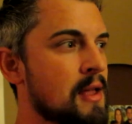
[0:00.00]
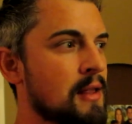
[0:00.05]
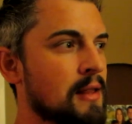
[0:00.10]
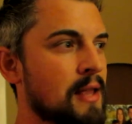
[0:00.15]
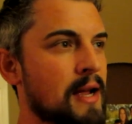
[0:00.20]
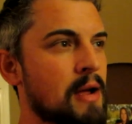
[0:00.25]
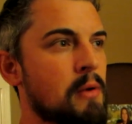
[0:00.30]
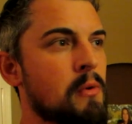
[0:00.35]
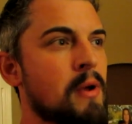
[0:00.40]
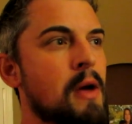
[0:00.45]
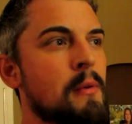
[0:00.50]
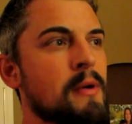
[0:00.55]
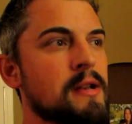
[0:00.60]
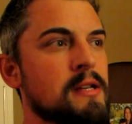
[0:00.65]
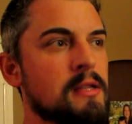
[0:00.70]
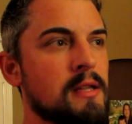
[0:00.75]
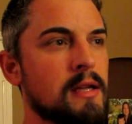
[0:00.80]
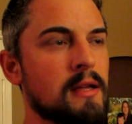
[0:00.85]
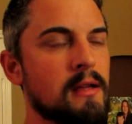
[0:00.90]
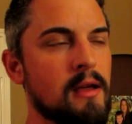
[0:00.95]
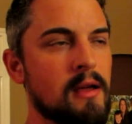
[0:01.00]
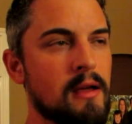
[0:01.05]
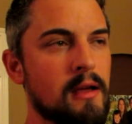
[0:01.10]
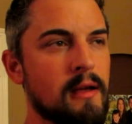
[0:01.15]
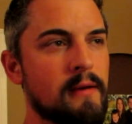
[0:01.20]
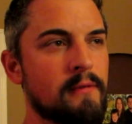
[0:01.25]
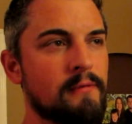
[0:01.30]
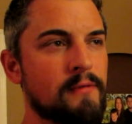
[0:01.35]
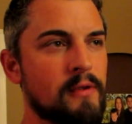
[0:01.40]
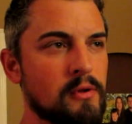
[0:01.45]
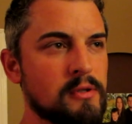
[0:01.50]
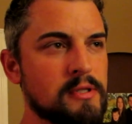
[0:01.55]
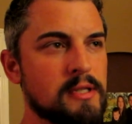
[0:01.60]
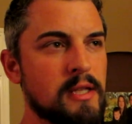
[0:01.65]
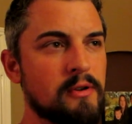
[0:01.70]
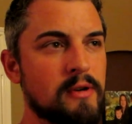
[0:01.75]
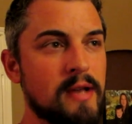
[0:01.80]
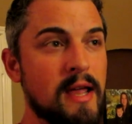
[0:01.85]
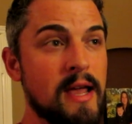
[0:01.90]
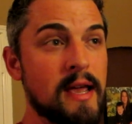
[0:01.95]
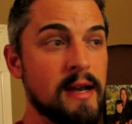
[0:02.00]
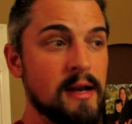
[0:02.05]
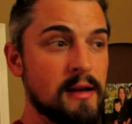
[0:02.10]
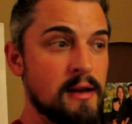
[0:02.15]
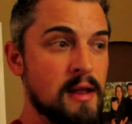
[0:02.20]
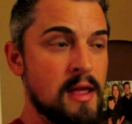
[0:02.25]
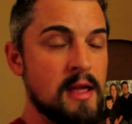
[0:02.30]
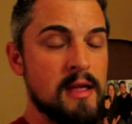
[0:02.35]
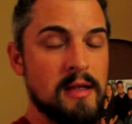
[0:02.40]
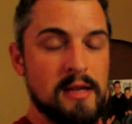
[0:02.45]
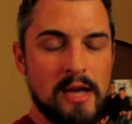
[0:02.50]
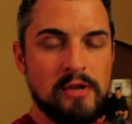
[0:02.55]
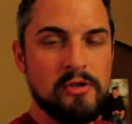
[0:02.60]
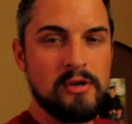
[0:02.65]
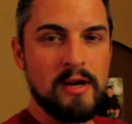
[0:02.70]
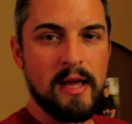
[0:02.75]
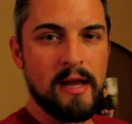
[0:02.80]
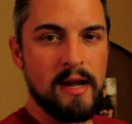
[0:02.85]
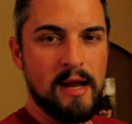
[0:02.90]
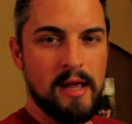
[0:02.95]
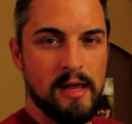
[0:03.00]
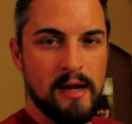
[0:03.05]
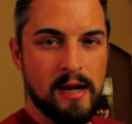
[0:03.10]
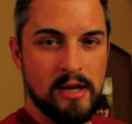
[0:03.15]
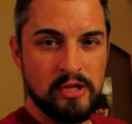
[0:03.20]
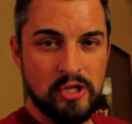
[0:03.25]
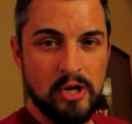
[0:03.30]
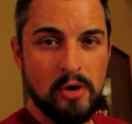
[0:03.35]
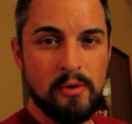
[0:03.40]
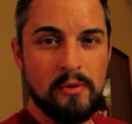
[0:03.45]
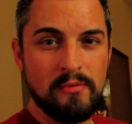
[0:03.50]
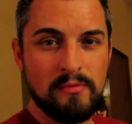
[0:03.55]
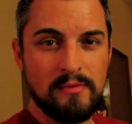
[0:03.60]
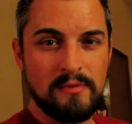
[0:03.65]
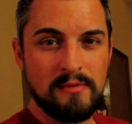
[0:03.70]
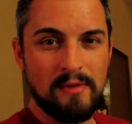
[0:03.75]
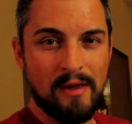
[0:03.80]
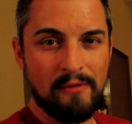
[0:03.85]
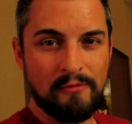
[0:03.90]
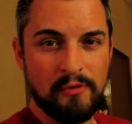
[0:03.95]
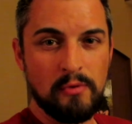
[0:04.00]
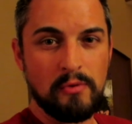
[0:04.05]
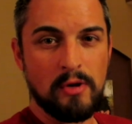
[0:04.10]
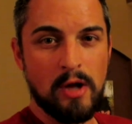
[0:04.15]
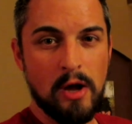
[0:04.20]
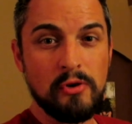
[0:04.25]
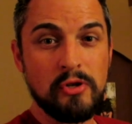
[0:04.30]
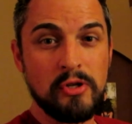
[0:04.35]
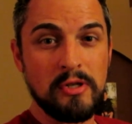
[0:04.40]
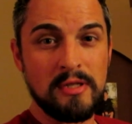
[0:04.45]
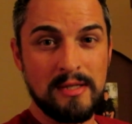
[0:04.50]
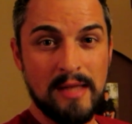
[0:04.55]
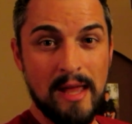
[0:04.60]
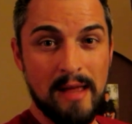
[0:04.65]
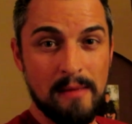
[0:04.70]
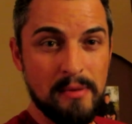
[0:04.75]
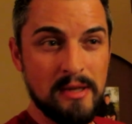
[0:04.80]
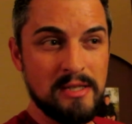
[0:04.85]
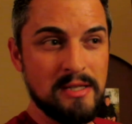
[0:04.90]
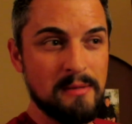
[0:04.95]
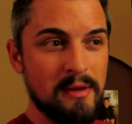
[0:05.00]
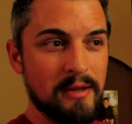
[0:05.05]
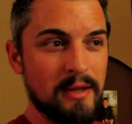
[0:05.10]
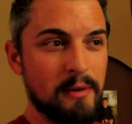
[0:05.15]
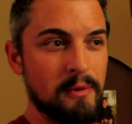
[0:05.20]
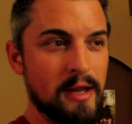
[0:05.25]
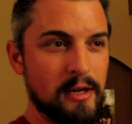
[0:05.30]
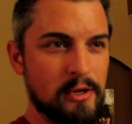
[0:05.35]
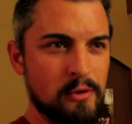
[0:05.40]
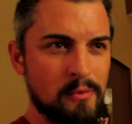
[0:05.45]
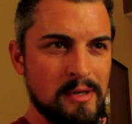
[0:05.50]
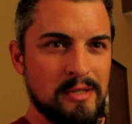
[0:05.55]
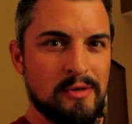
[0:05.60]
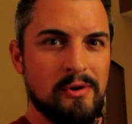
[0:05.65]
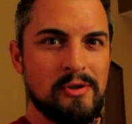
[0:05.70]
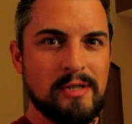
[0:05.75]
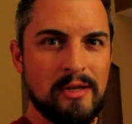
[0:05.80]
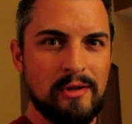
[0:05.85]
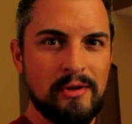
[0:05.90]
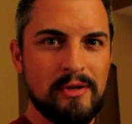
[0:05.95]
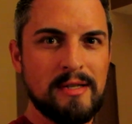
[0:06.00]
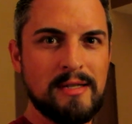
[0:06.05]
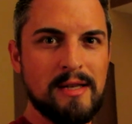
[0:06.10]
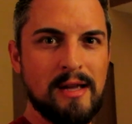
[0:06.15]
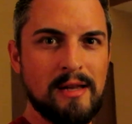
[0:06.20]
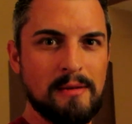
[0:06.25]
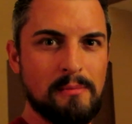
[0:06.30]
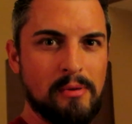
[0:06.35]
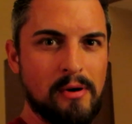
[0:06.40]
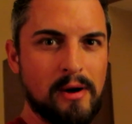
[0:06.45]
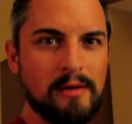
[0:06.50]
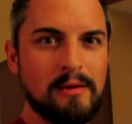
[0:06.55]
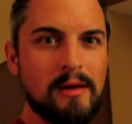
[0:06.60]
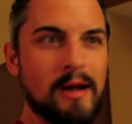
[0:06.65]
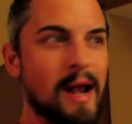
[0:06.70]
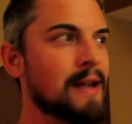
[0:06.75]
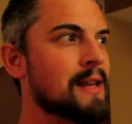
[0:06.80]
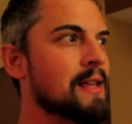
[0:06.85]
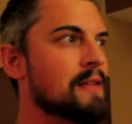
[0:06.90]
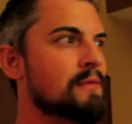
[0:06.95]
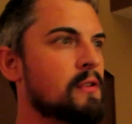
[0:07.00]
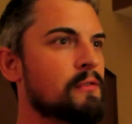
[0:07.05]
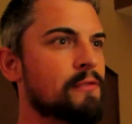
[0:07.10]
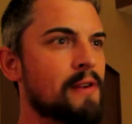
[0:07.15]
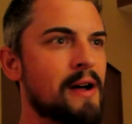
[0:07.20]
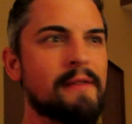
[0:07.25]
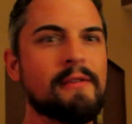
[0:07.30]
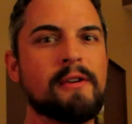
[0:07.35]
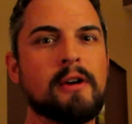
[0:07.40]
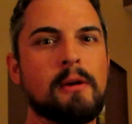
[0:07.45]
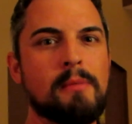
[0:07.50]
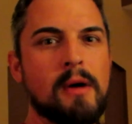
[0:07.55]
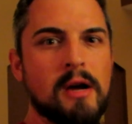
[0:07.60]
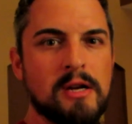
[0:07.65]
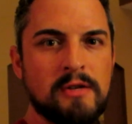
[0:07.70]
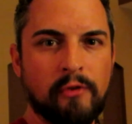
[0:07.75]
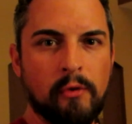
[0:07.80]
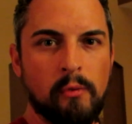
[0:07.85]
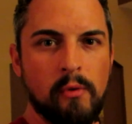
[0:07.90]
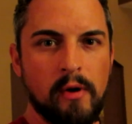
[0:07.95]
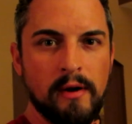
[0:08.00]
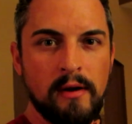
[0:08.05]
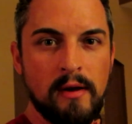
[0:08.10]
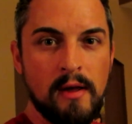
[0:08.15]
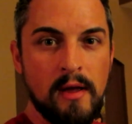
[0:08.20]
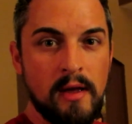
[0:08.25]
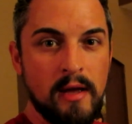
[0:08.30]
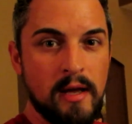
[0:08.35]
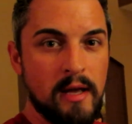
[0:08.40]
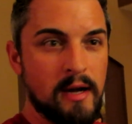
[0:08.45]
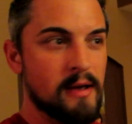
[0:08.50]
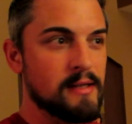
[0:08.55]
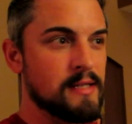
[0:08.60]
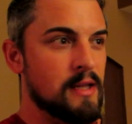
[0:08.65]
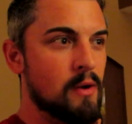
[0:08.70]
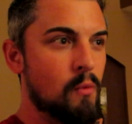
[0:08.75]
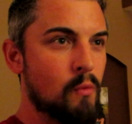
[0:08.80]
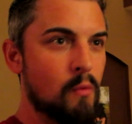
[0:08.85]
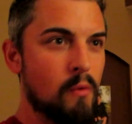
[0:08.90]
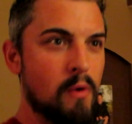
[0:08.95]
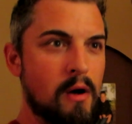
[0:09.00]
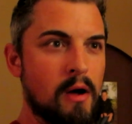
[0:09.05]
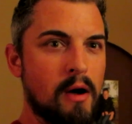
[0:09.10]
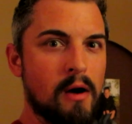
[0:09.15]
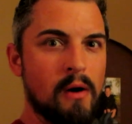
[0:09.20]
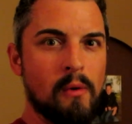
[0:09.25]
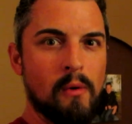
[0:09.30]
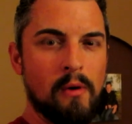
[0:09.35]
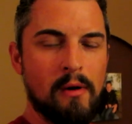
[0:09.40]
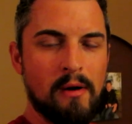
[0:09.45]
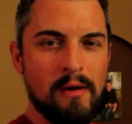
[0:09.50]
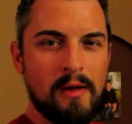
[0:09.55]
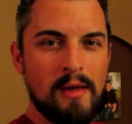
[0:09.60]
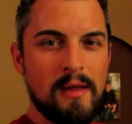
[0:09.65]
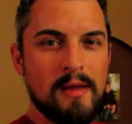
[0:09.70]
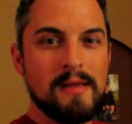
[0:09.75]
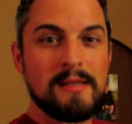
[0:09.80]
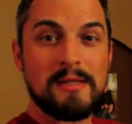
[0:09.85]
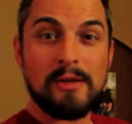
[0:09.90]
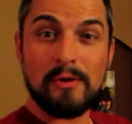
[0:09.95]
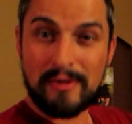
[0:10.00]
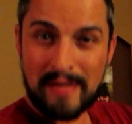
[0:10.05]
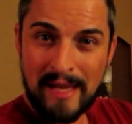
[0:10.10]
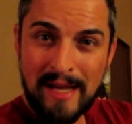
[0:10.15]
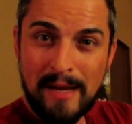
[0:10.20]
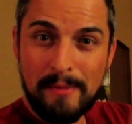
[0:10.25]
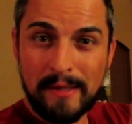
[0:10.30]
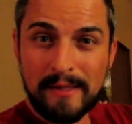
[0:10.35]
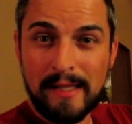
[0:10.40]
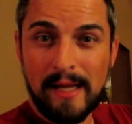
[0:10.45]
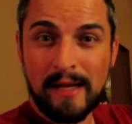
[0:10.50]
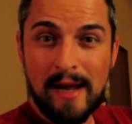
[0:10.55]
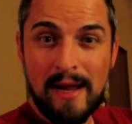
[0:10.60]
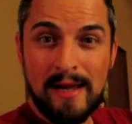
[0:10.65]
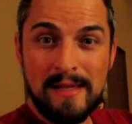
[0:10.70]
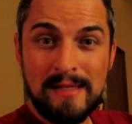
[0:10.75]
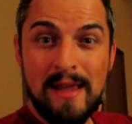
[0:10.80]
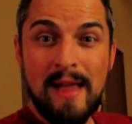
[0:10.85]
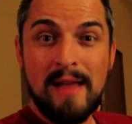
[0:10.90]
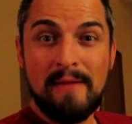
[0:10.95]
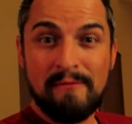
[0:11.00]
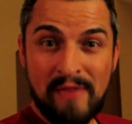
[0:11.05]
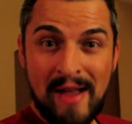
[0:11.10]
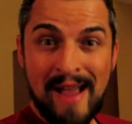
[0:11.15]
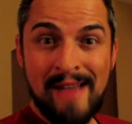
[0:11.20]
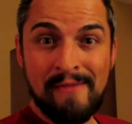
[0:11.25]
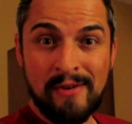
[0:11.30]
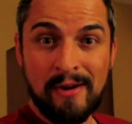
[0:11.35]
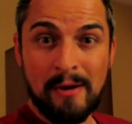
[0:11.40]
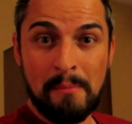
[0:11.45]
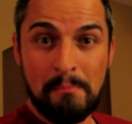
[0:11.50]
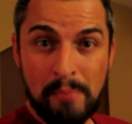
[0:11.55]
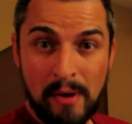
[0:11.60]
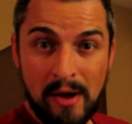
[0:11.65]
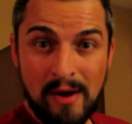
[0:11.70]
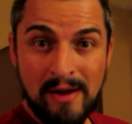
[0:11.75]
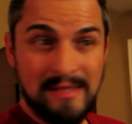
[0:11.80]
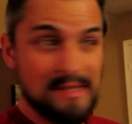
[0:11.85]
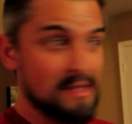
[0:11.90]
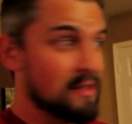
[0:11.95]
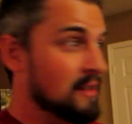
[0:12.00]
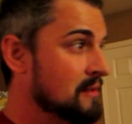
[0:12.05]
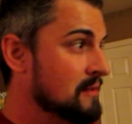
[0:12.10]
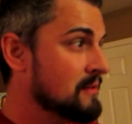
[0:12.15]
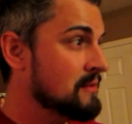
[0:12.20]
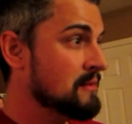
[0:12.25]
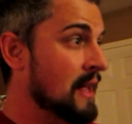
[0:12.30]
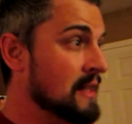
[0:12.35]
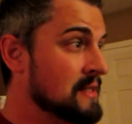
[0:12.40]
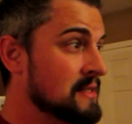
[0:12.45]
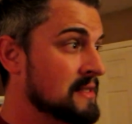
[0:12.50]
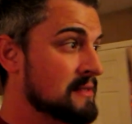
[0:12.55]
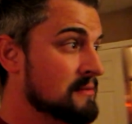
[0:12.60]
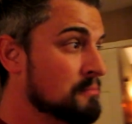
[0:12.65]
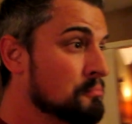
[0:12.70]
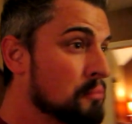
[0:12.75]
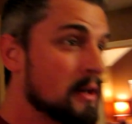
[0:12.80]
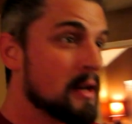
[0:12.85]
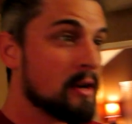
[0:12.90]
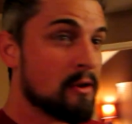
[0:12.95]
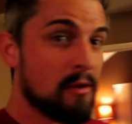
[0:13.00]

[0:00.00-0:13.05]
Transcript: Like when I went to the uh, fields the other day and yesterday, and I, and I showed a few coaches that pitching mound. They were like, "You want to start selling these out in the parking lot? I would give you 500 bucks for one." And I was like, "Whoa!" So think about that, guys. 500 bucks. That's pretty